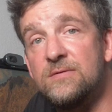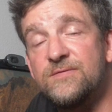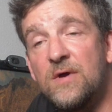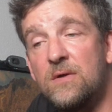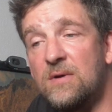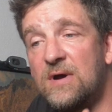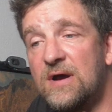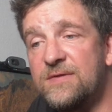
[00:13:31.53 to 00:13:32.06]

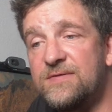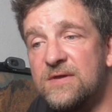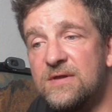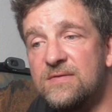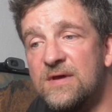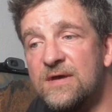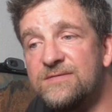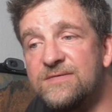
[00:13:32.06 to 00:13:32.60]
So I
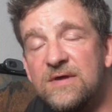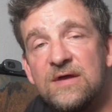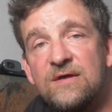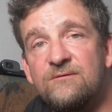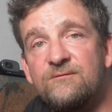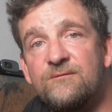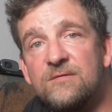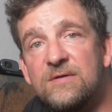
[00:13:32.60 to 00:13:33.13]
think that's
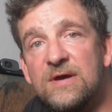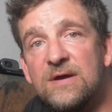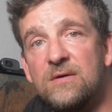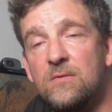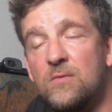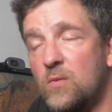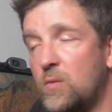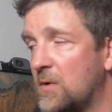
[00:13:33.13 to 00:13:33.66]
it for
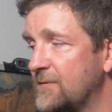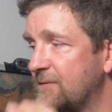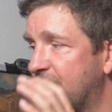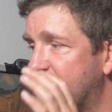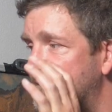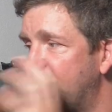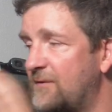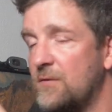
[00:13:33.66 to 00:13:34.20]
now.
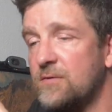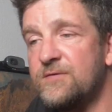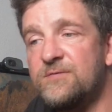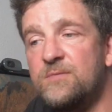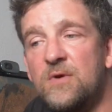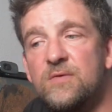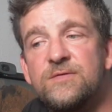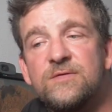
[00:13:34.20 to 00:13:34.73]
Once the
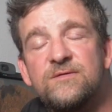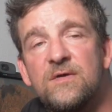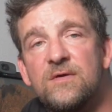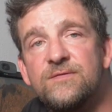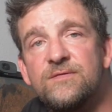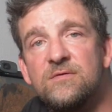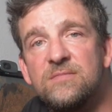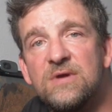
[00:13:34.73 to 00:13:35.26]
focus motor
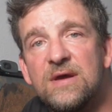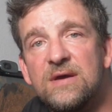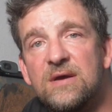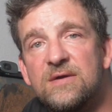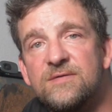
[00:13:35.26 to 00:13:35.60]
shows up, like